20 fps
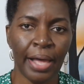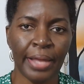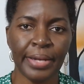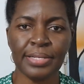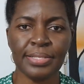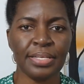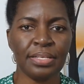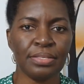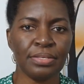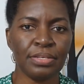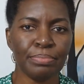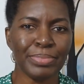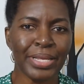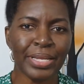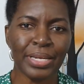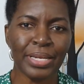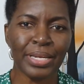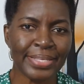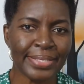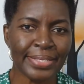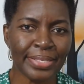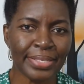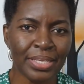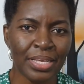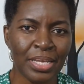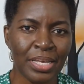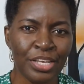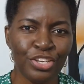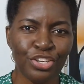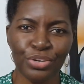And I said to him, then
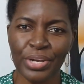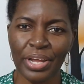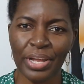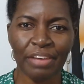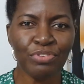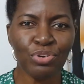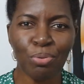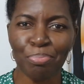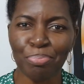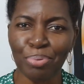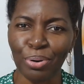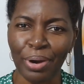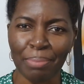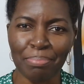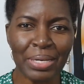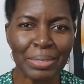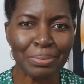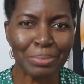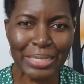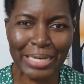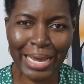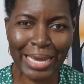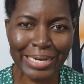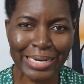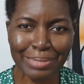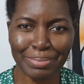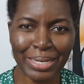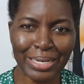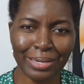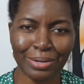listen, you know, I have no problem with
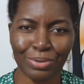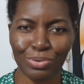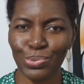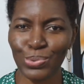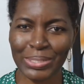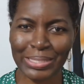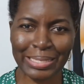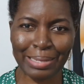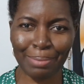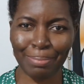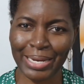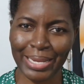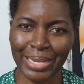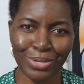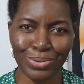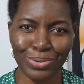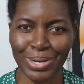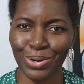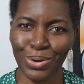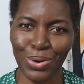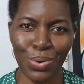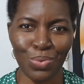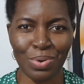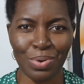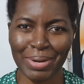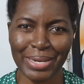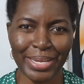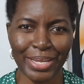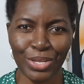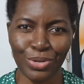animal and what about you and cow
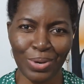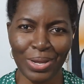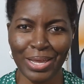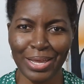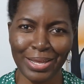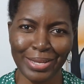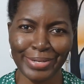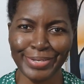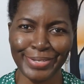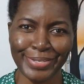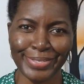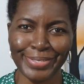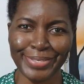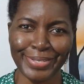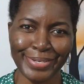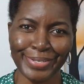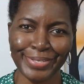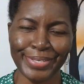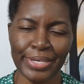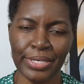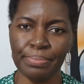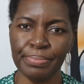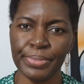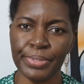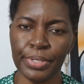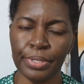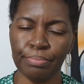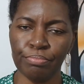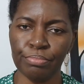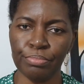about you and all these things. And he
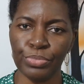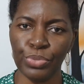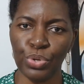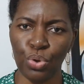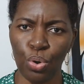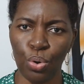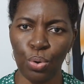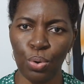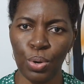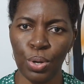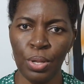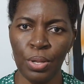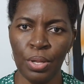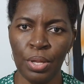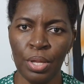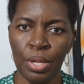said, no.